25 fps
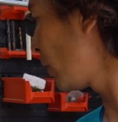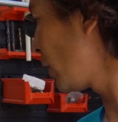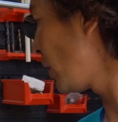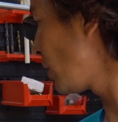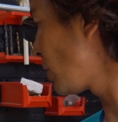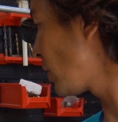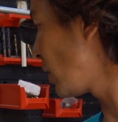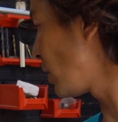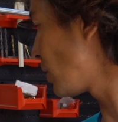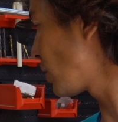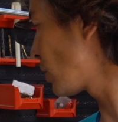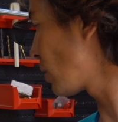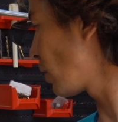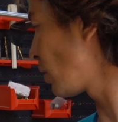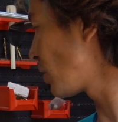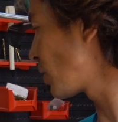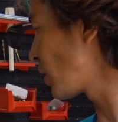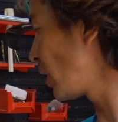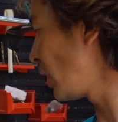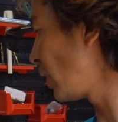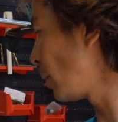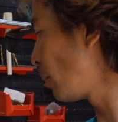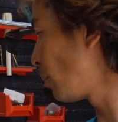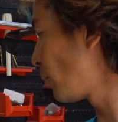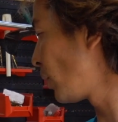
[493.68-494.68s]
it is, it starts
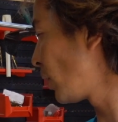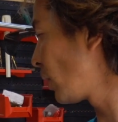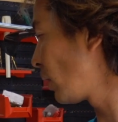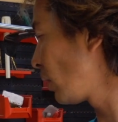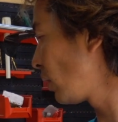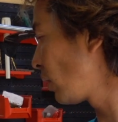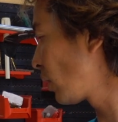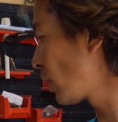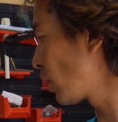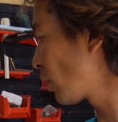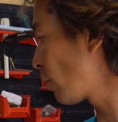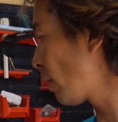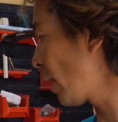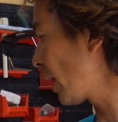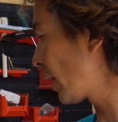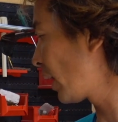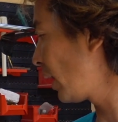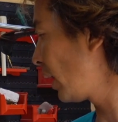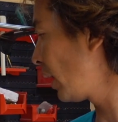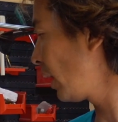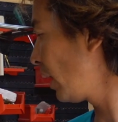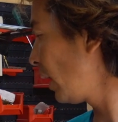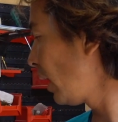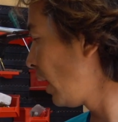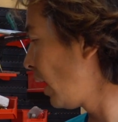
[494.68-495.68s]
getting brittle,
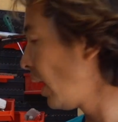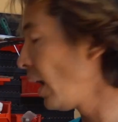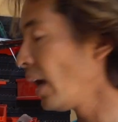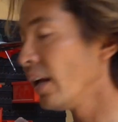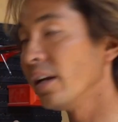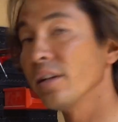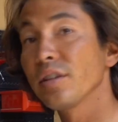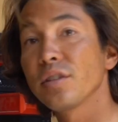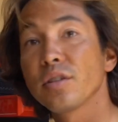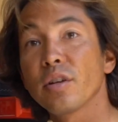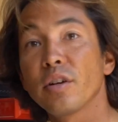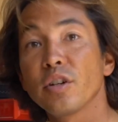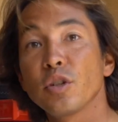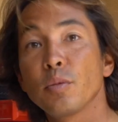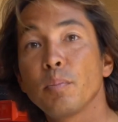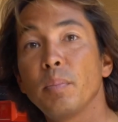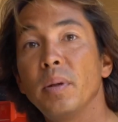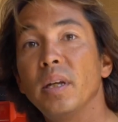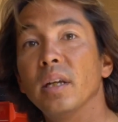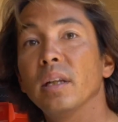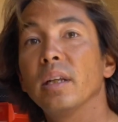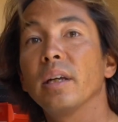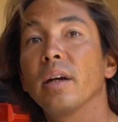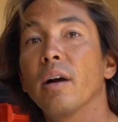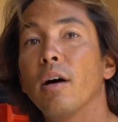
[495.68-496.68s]
cracking, and it starts
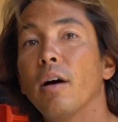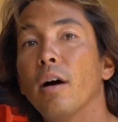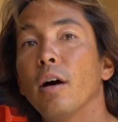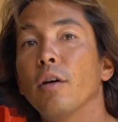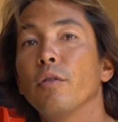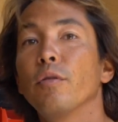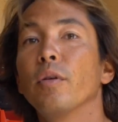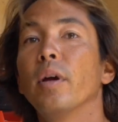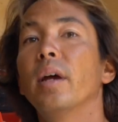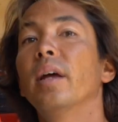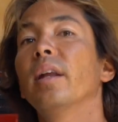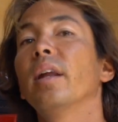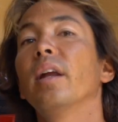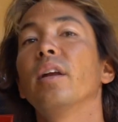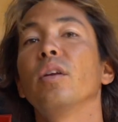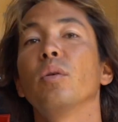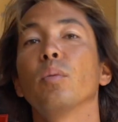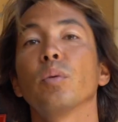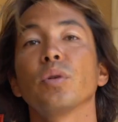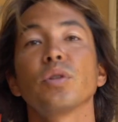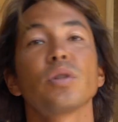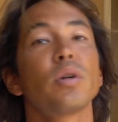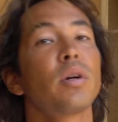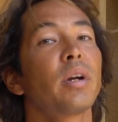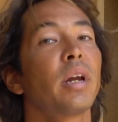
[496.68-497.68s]
peeling off, and then you
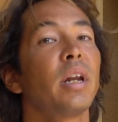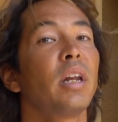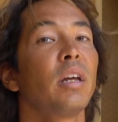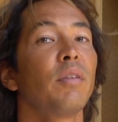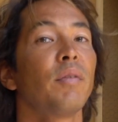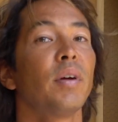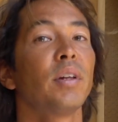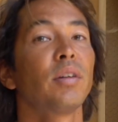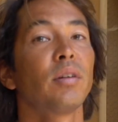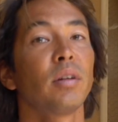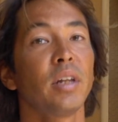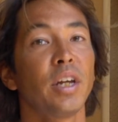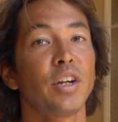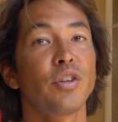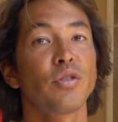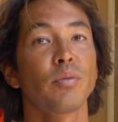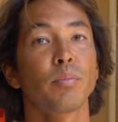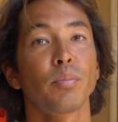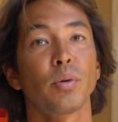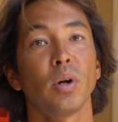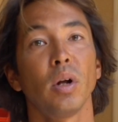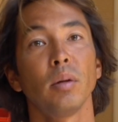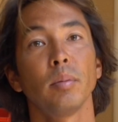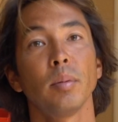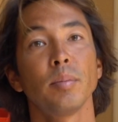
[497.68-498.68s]
will start getting ventilation
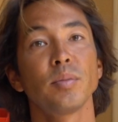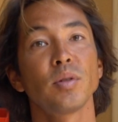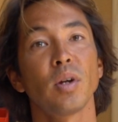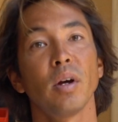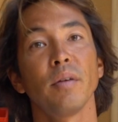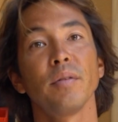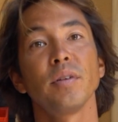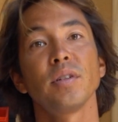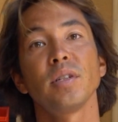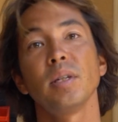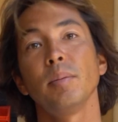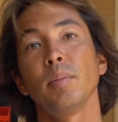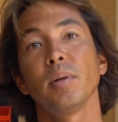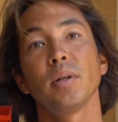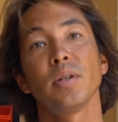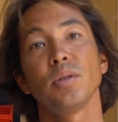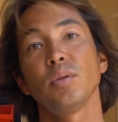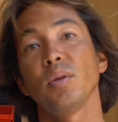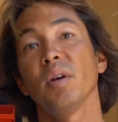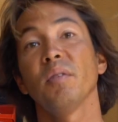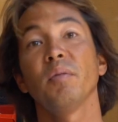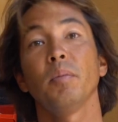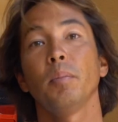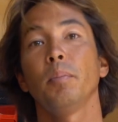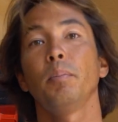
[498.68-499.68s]
problems, obviously, because
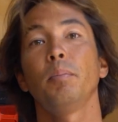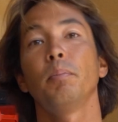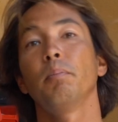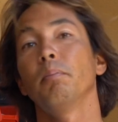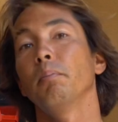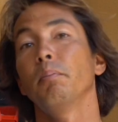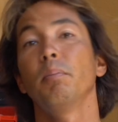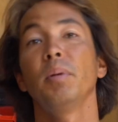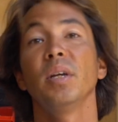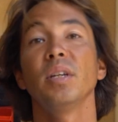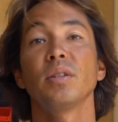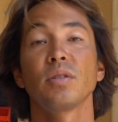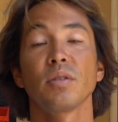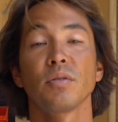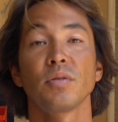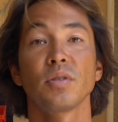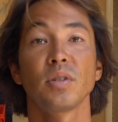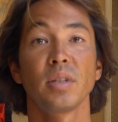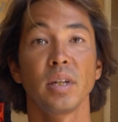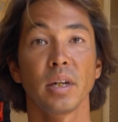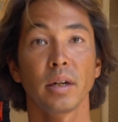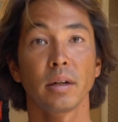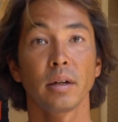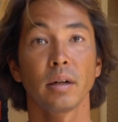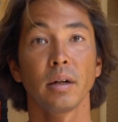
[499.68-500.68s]
you have a piece of
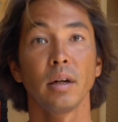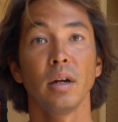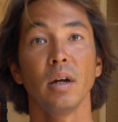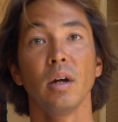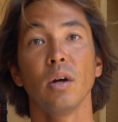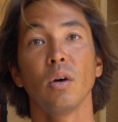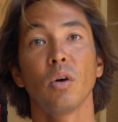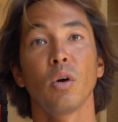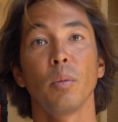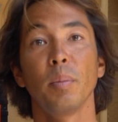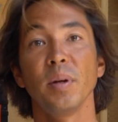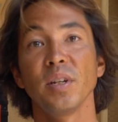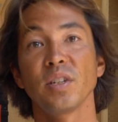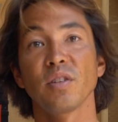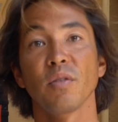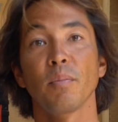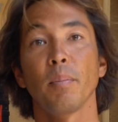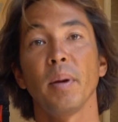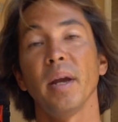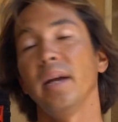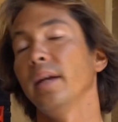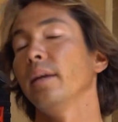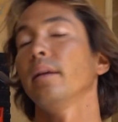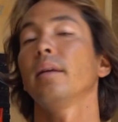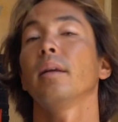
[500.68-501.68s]
sticker or piece of
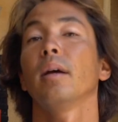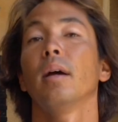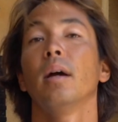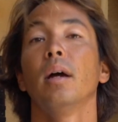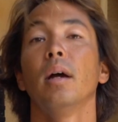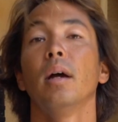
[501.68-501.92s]
paint